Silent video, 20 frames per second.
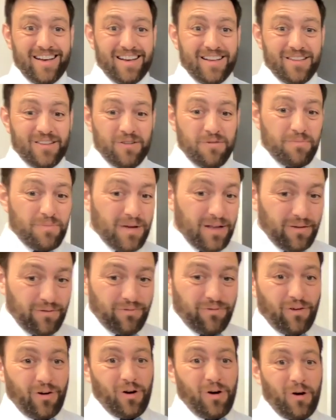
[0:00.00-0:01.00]
You've been
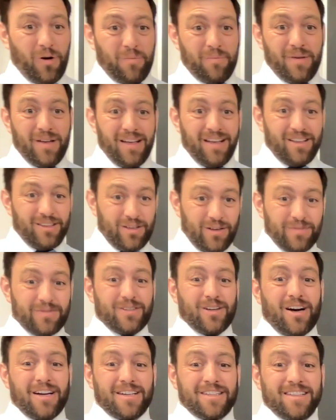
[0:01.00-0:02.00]
firm. You've
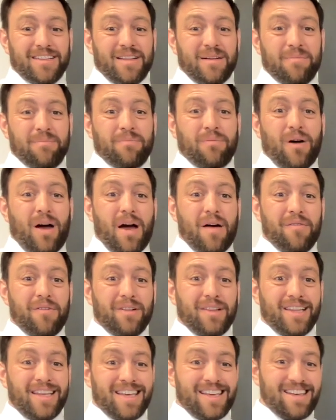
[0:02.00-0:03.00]
talked to them
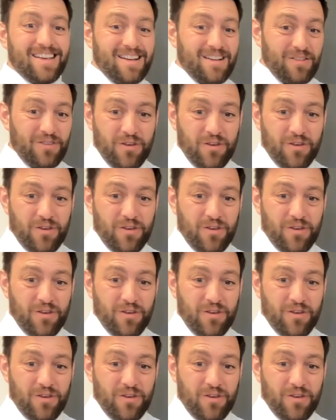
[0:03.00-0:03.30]
privately.